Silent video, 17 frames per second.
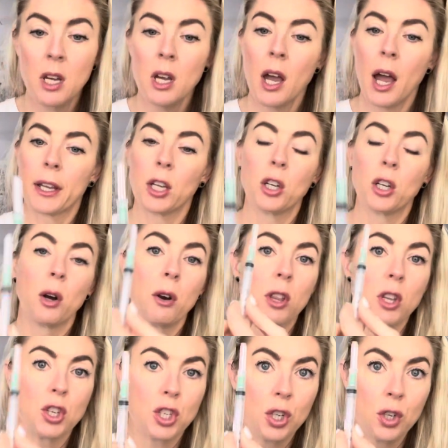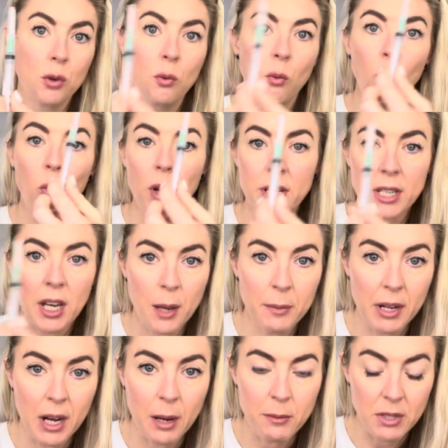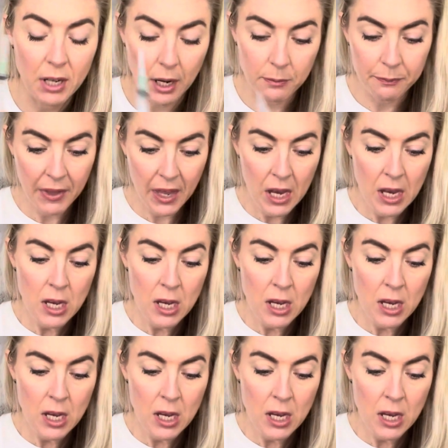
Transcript: I could go to the 2, 1 time and I'm done.